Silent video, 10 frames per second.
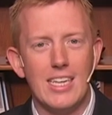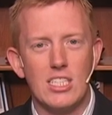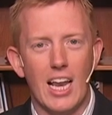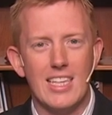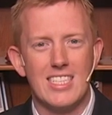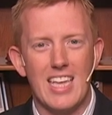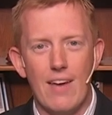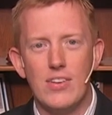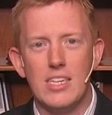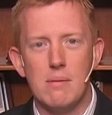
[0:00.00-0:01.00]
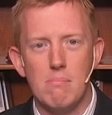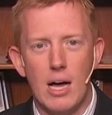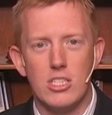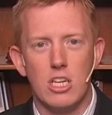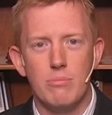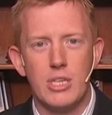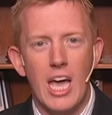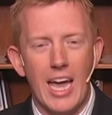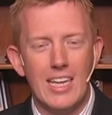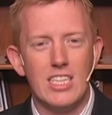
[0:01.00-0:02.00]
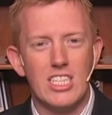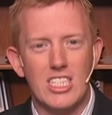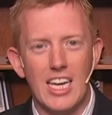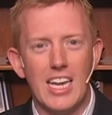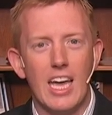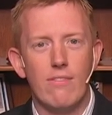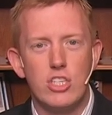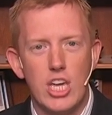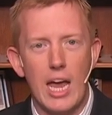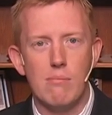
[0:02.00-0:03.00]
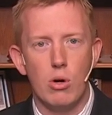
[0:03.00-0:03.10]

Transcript: he's led 70 Muslims in the city of Jammu,